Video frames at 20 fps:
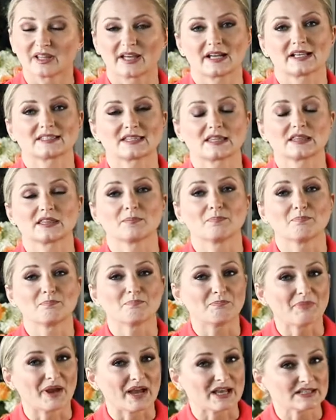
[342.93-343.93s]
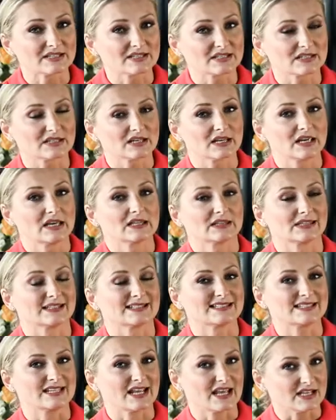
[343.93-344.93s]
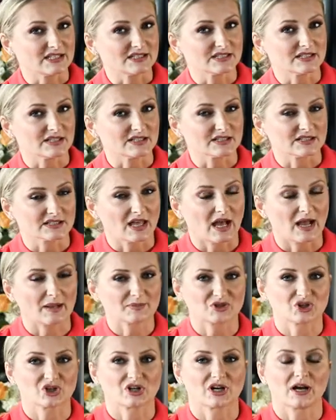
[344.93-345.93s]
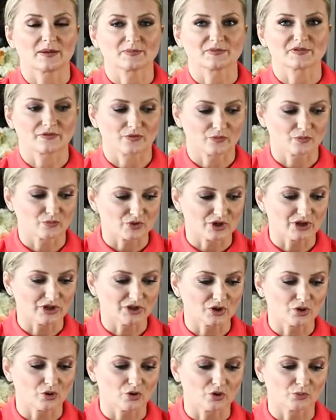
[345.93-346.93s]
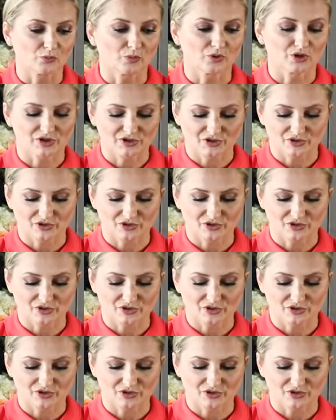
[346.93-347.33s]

Like I said, the best, the tastiest lobster comes from really cold water,